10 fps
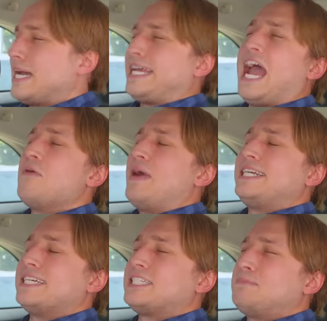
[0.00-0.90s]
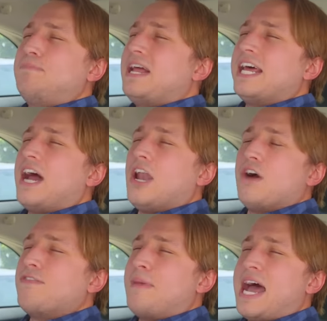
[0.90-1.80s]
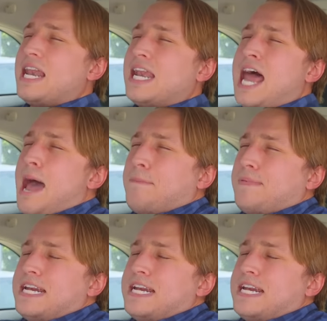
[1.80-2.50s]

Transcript: I can't wait to spill it all over my lap.